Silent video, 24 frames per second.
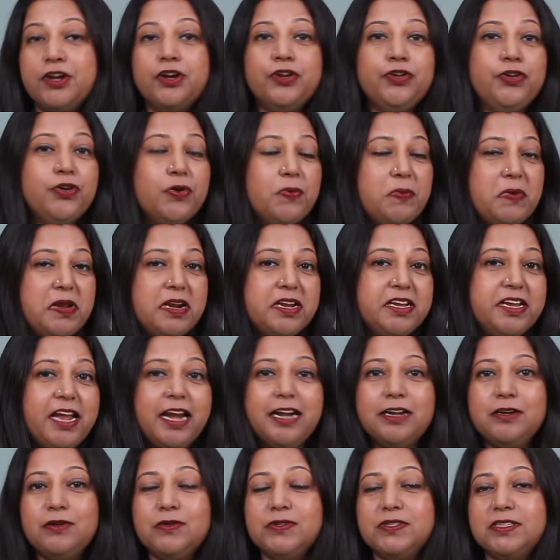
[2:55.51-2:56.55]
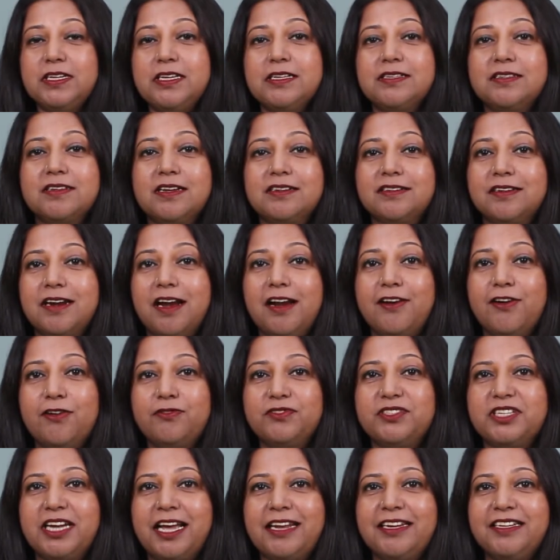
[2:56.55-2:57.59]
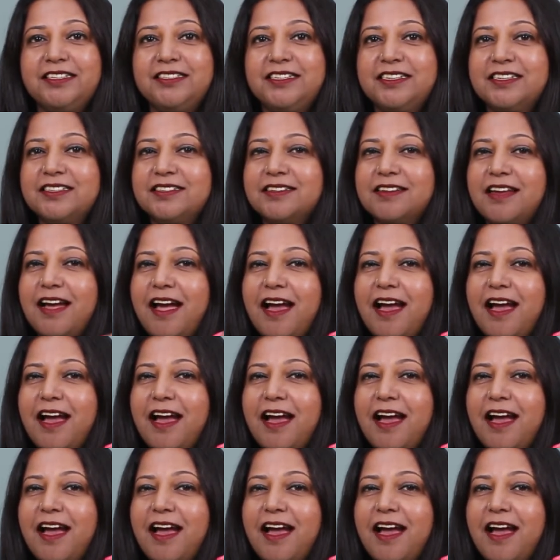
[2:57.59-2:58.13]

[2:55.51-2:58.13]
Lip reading: You will get to see such kind of challenges